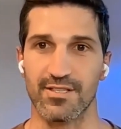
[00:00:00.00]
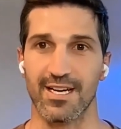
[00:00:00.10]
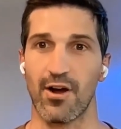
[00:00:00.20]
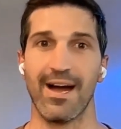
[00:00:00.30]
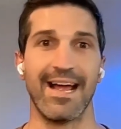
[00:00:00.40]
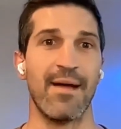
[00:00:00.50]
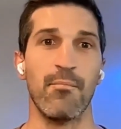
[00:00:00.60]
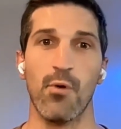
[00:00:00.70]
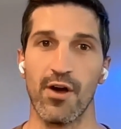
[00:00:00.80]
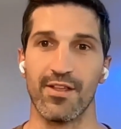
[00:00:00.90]
it's like, I
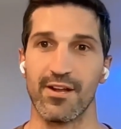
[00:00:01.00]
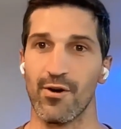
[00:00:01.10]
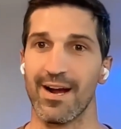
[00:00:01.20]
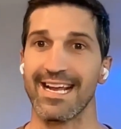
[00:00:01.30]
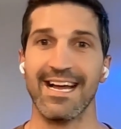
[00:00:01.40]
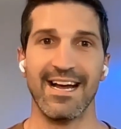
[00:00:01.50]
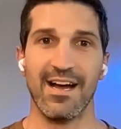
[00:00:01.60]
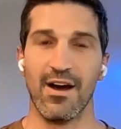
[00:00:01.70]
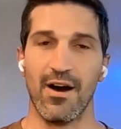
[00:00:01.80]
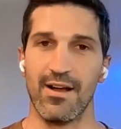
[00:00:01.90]
am worthy, or
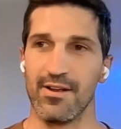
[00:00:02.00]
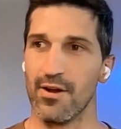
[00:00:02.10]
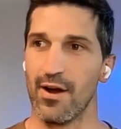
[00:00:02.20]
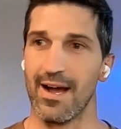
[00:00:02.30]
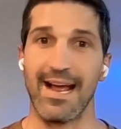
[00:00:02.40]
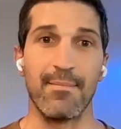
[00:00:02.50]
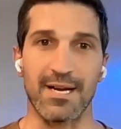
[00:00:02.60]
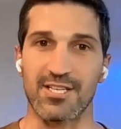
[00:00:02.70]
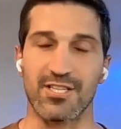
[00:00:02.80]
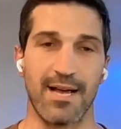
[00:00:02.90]
I am
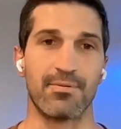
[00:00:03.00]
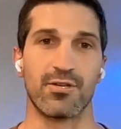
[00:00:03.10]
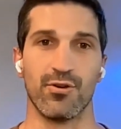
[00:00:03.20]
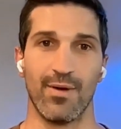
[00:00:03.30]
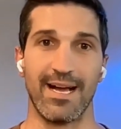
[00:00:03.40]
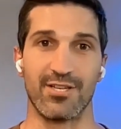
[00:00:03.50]
exceptional,